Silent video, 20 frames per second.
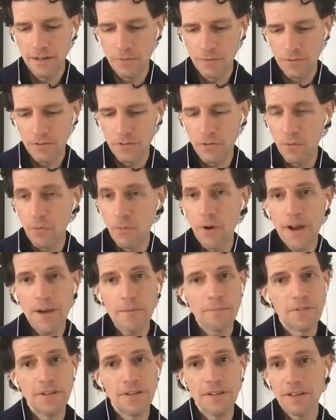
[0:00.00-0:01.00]
And
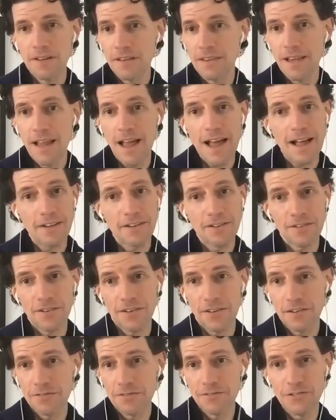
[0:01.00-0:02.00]
Webb did lots
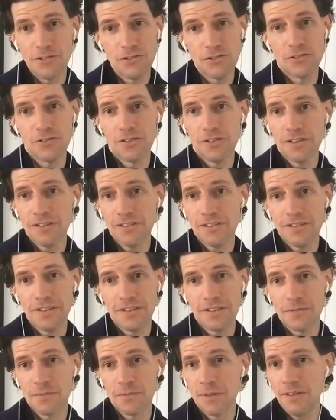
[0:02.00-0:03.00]
of
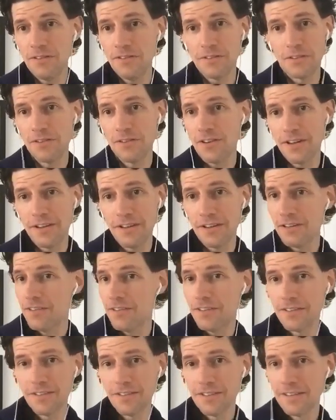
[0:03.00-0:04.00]
journalistic research on this.